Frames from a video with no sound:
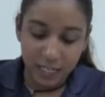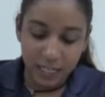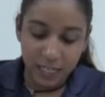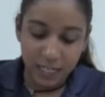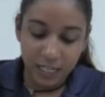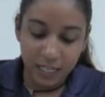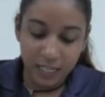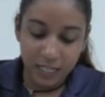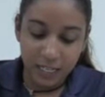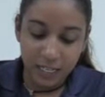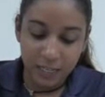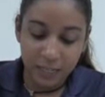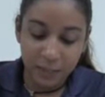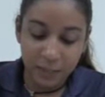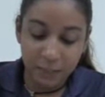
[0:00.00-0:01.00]

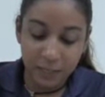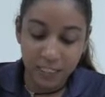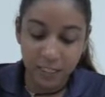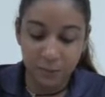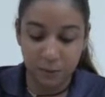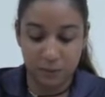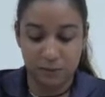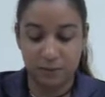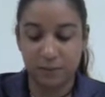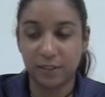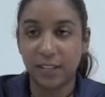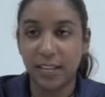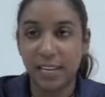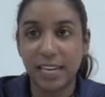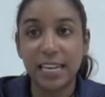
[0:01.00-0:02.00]
Inimitable
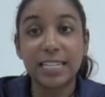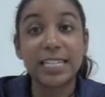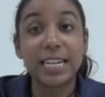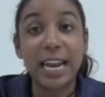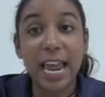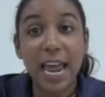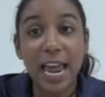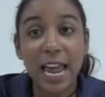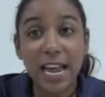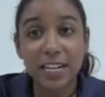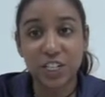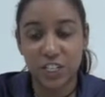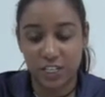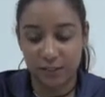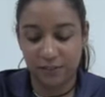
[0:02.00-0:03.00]
is an
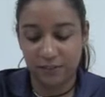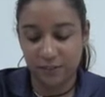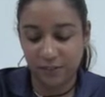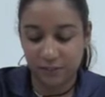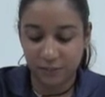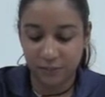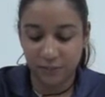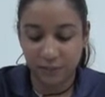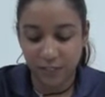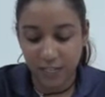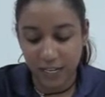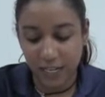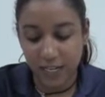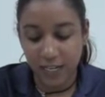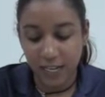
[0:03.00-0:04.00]
adjective,
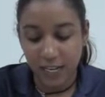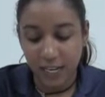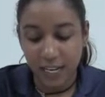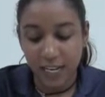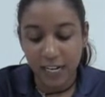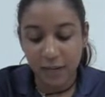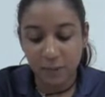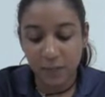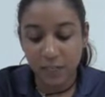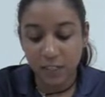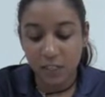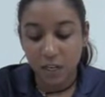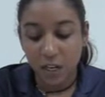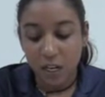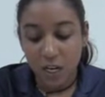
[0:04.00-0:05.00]
okay? And it
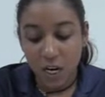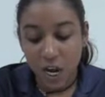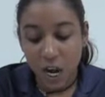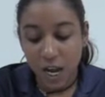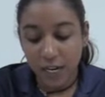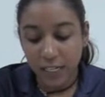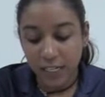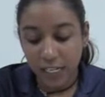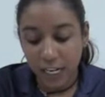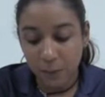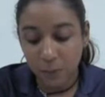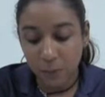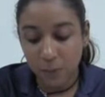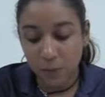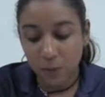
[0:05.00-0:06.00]
means not
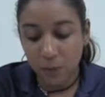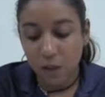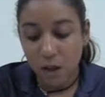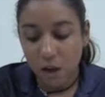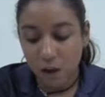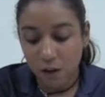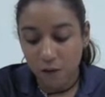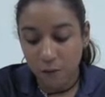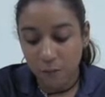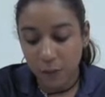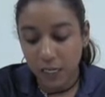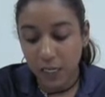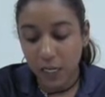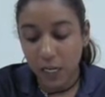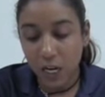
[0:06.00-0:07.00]
capable of
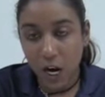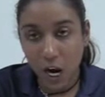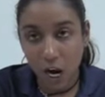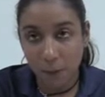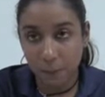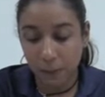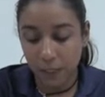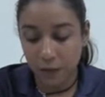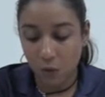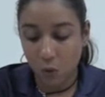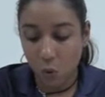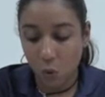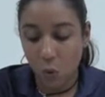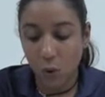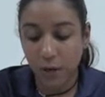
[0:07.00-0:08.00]
being copied
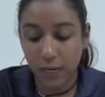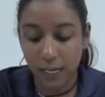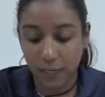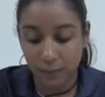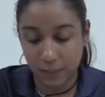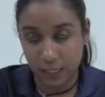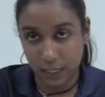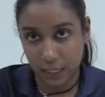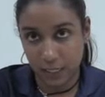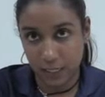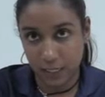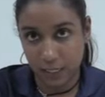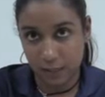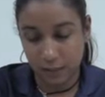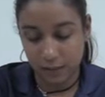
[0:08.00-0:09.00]
or
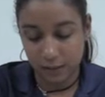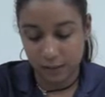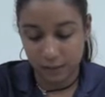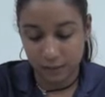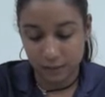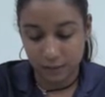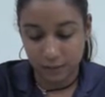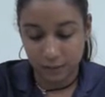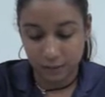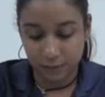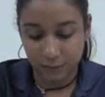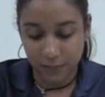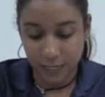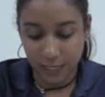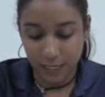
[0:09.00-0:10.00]
imitated,
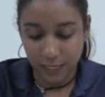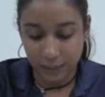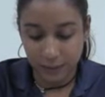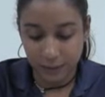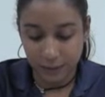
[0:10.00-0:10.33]
okay?